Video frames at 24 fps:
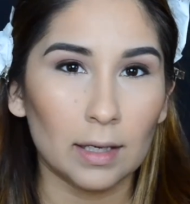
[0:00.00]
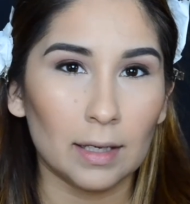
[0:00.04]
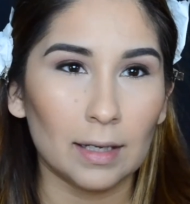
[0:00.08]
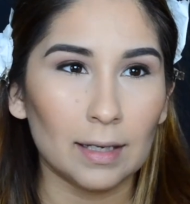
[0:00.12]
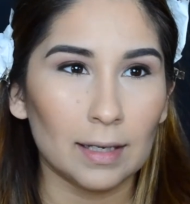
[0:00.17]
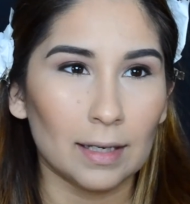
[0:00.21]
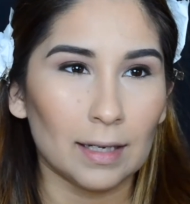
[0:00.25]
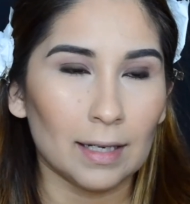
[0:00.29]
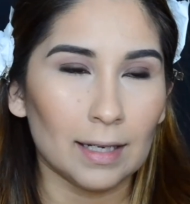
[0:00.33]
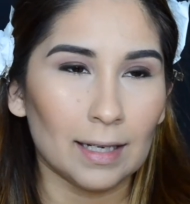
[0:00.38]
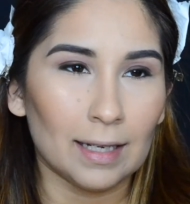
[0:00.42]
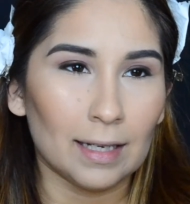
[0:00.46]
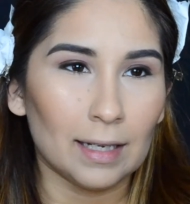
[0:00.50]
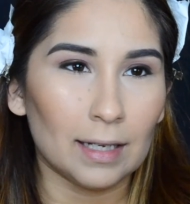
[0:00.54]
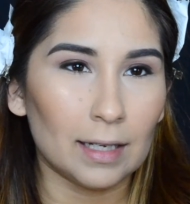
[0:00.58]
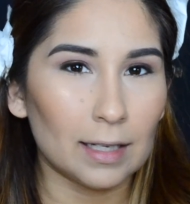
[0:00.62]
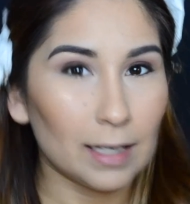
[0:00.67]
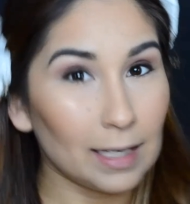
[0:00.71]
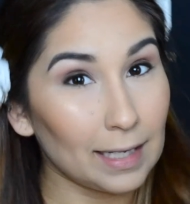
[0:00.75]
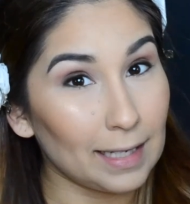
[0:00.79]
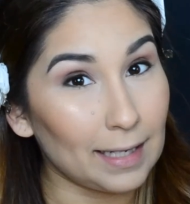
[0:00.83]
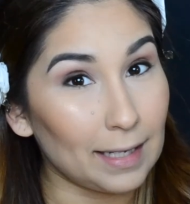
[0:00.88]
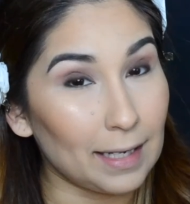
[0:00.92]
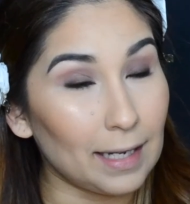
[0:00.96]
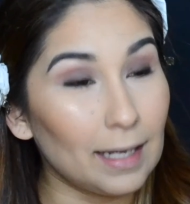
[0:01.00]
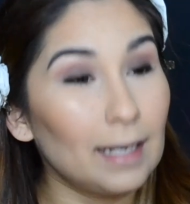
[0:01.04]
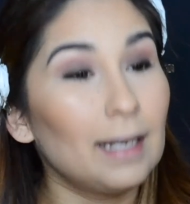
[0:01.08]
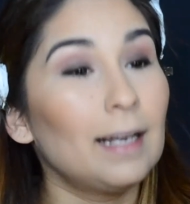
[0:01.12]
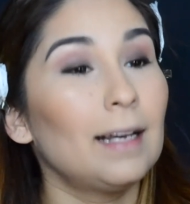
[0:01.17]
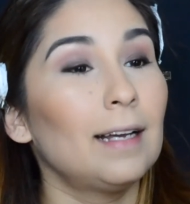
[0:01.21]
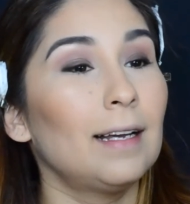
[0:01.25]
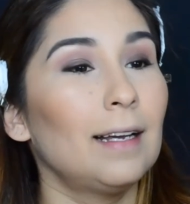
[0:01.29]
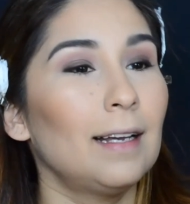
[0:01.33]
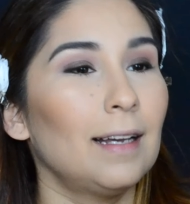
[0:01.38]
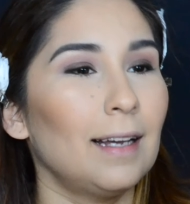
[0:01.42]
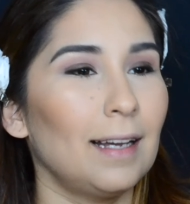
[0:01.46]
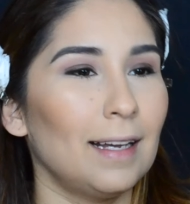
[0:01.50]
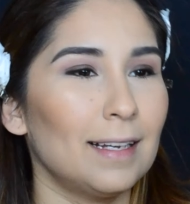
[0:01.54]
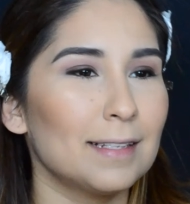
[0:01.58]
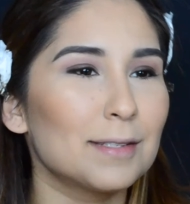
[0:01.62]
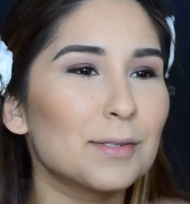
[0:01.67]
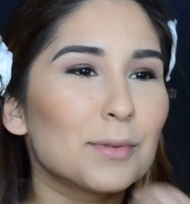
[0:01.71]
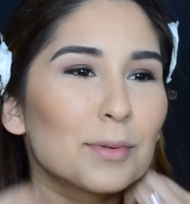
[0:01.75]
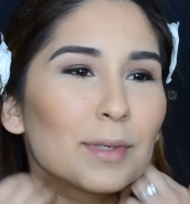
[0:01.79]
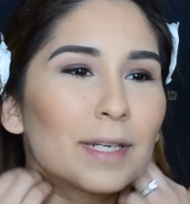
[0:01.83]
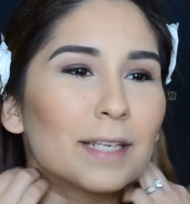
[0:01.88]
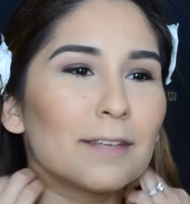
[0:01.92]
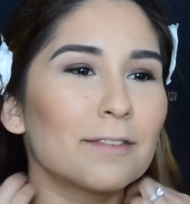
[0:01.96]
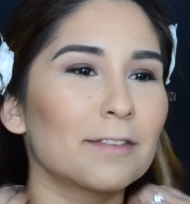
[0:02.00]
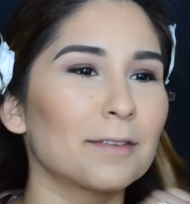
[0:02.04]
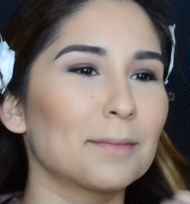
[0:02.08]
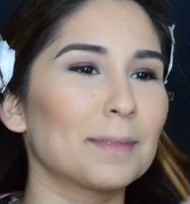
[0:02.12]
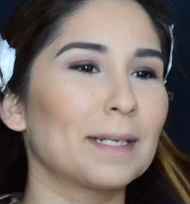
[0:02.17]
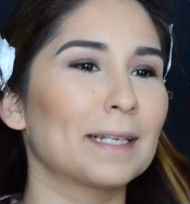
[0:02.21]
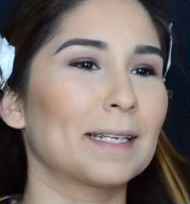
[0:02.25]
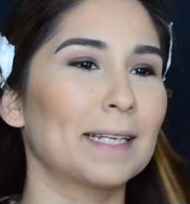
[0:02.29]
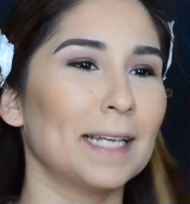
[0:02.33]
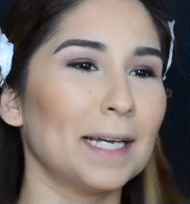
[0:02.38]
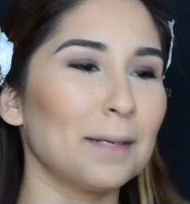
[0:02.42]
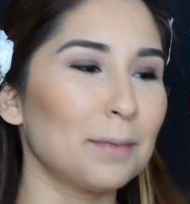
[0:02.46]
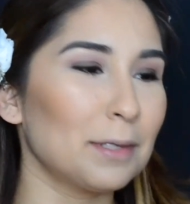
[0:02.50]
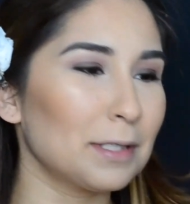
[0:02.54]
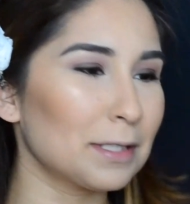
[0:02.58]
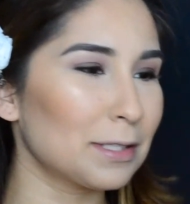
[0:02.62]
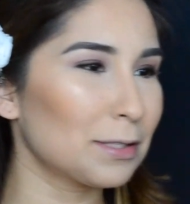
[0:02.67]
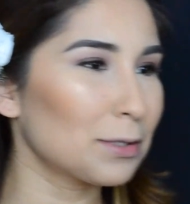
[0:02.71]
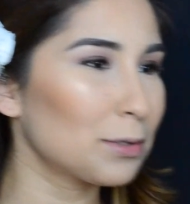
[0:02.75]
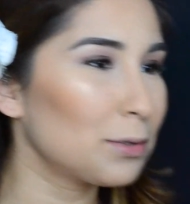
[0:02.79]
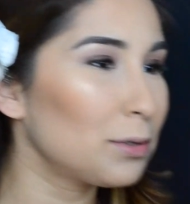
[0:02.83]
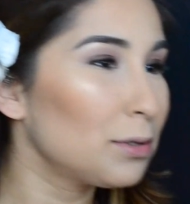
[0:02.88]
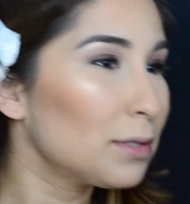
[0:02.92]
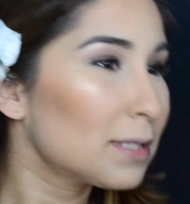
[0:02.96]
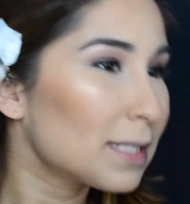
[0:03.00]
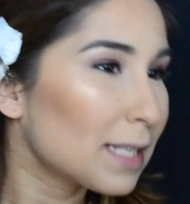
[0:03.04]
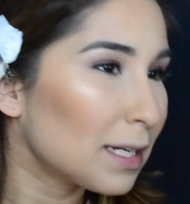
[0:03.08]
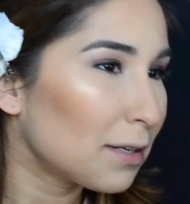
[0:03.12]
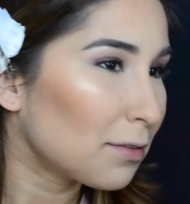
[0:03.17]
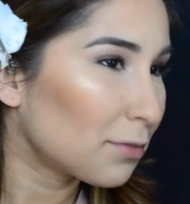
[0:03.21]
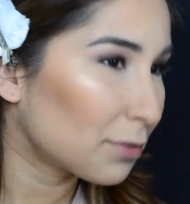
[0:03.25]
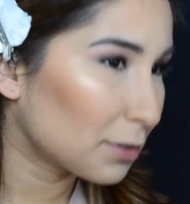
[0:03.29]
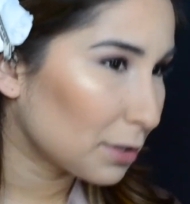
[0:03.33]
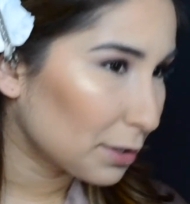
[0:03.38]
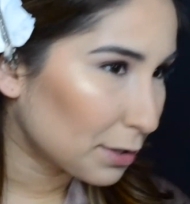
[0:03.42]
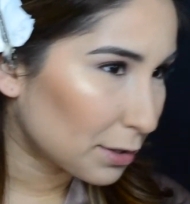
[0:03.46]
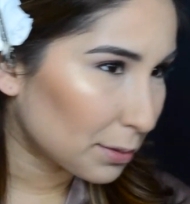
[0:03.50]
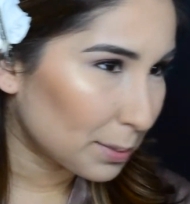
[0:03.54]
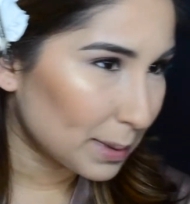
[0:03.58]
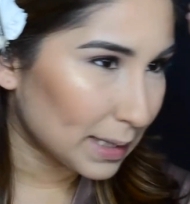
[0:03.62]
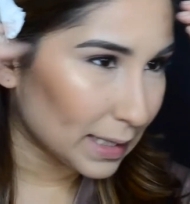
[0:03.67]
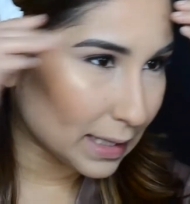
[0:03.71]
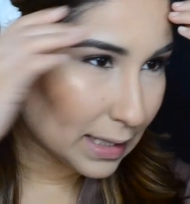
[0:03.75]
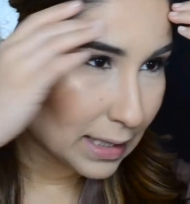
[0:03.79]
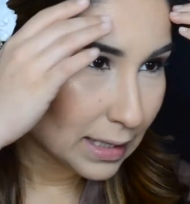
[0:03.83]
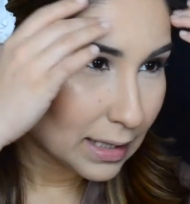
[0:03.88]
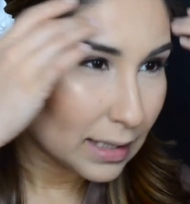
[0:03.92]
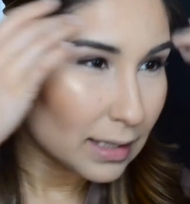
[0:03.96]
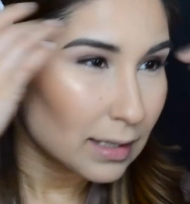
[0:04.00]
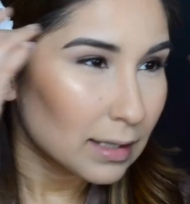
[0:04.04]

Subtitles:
All right, I had to wait for my camera to cool down for a little bit.